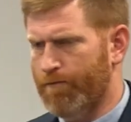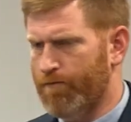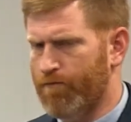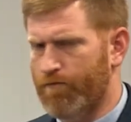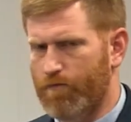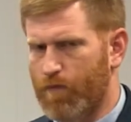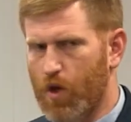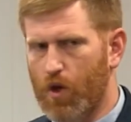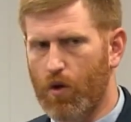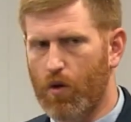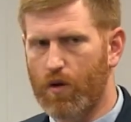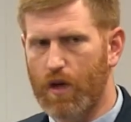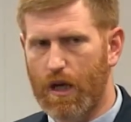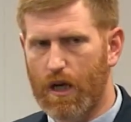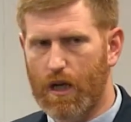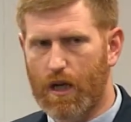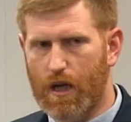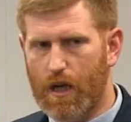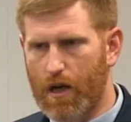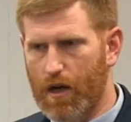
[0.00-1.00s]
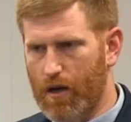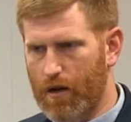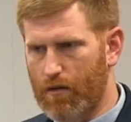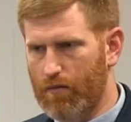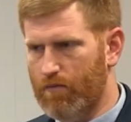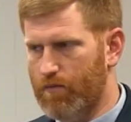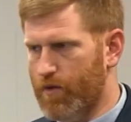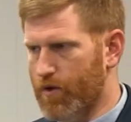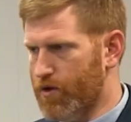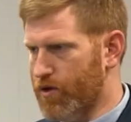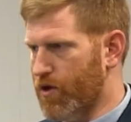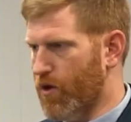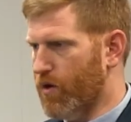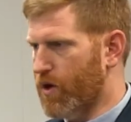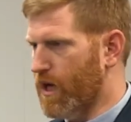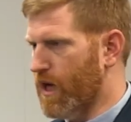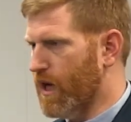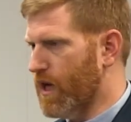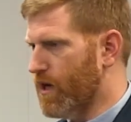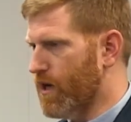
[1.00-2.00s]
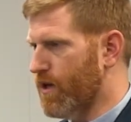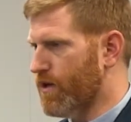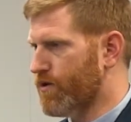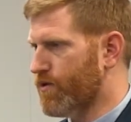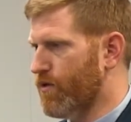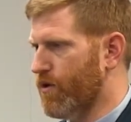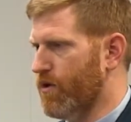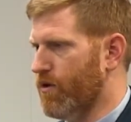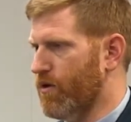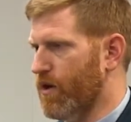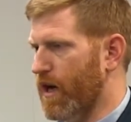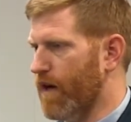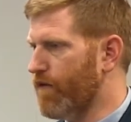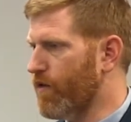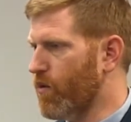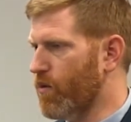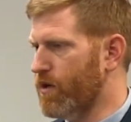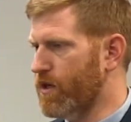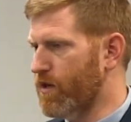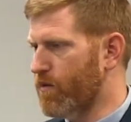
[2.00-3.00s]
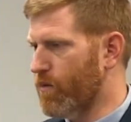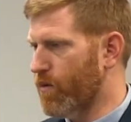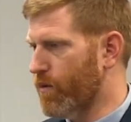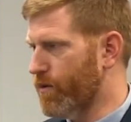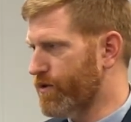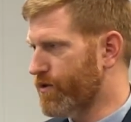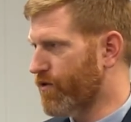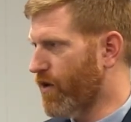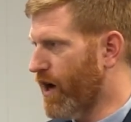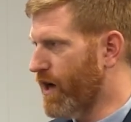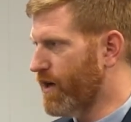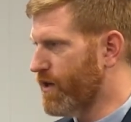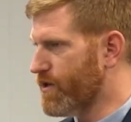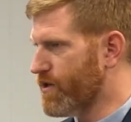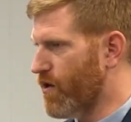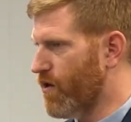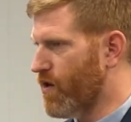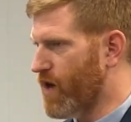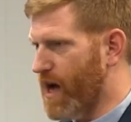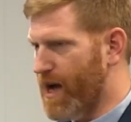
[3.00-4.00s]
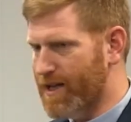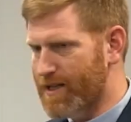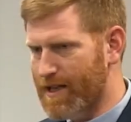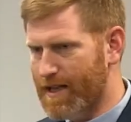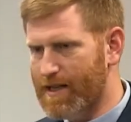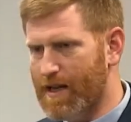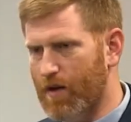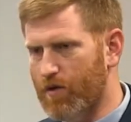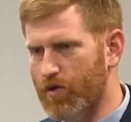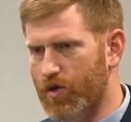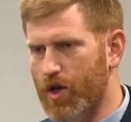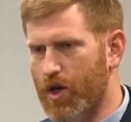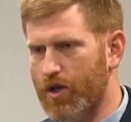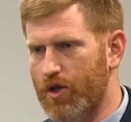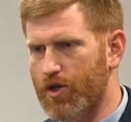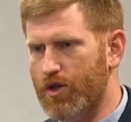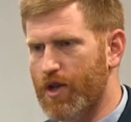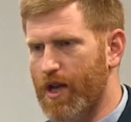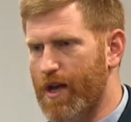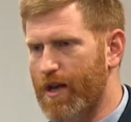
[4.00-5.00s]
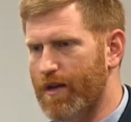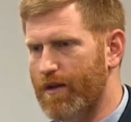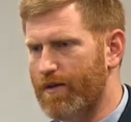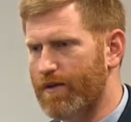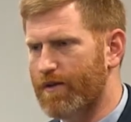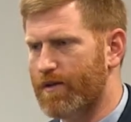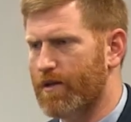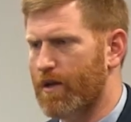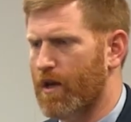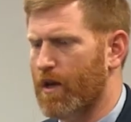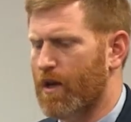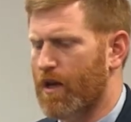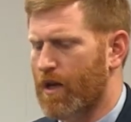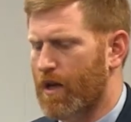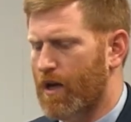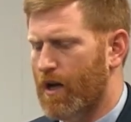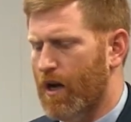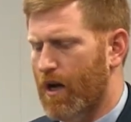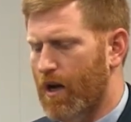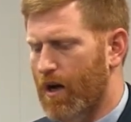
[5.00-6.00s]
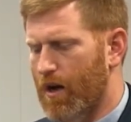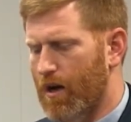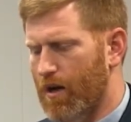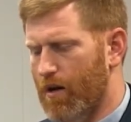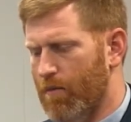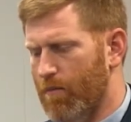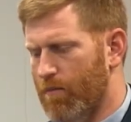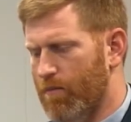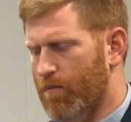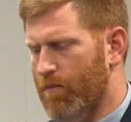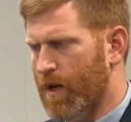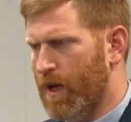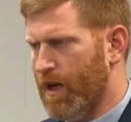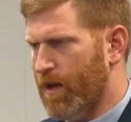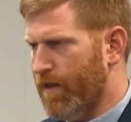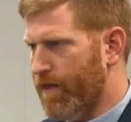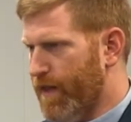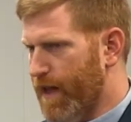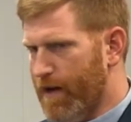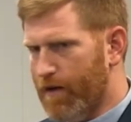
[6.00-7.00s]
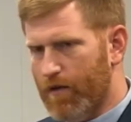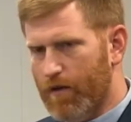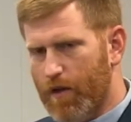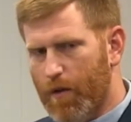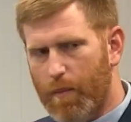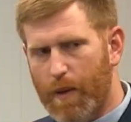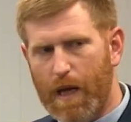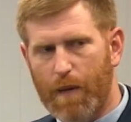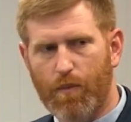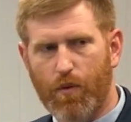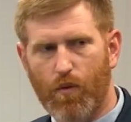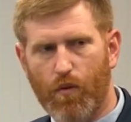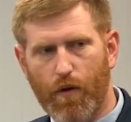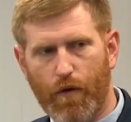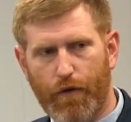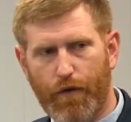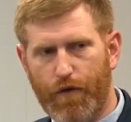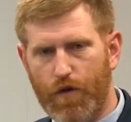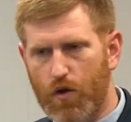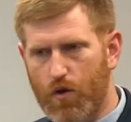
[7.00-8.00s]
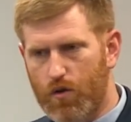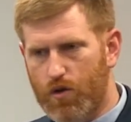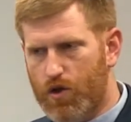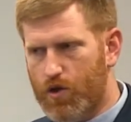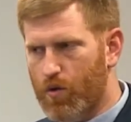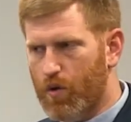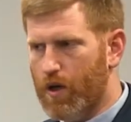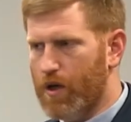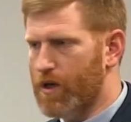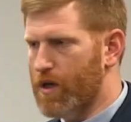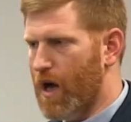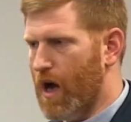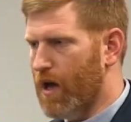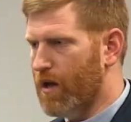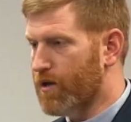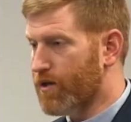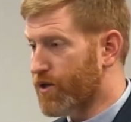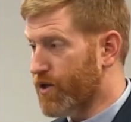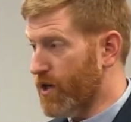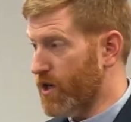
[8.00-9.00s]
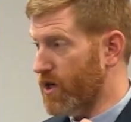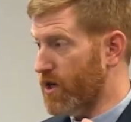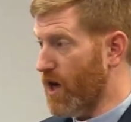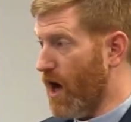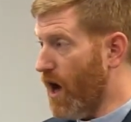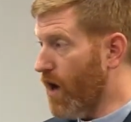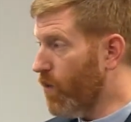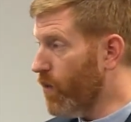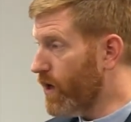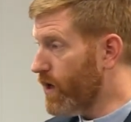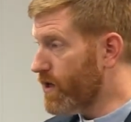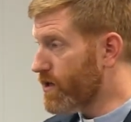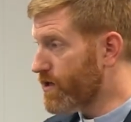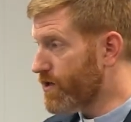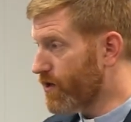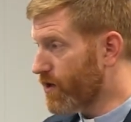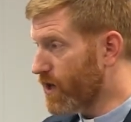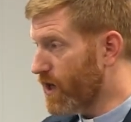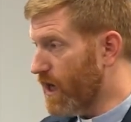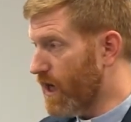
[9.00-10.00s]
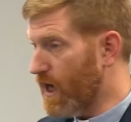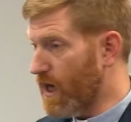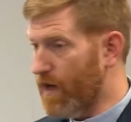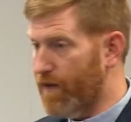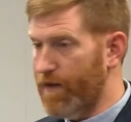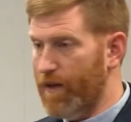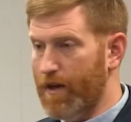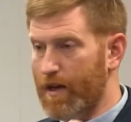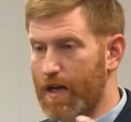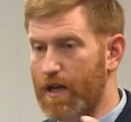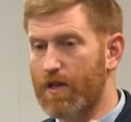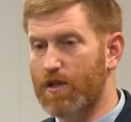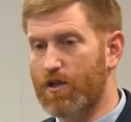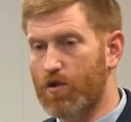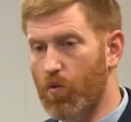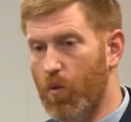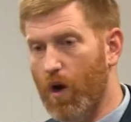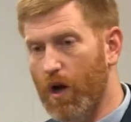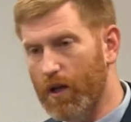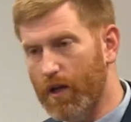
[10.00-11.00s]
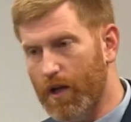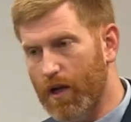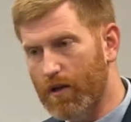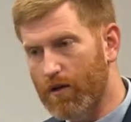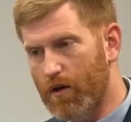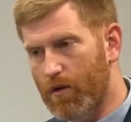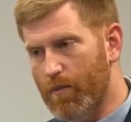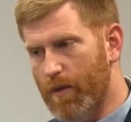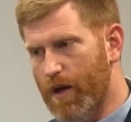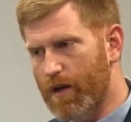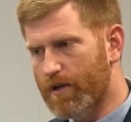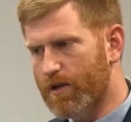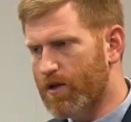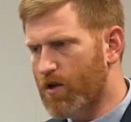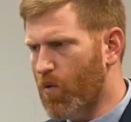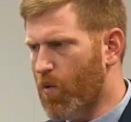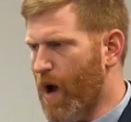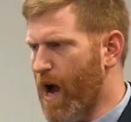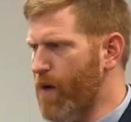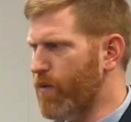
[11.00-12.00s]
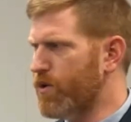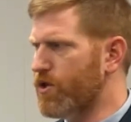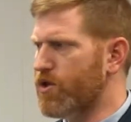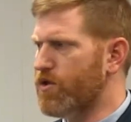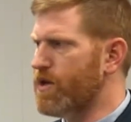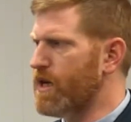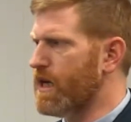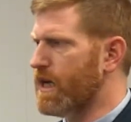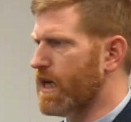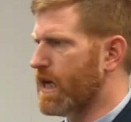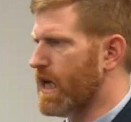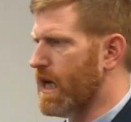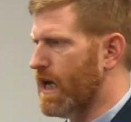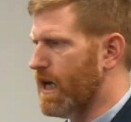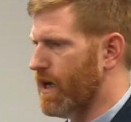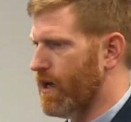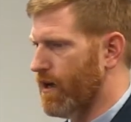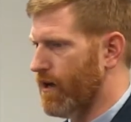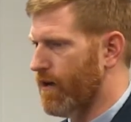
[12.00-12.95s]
You don't need a king. There's no king in Israel. Everyone did what was right in his own eyes. That's how Judges ends. The people refuse to acknowledge that Yahweh is their king and that he's dwelling in their midst. So why would you need a king?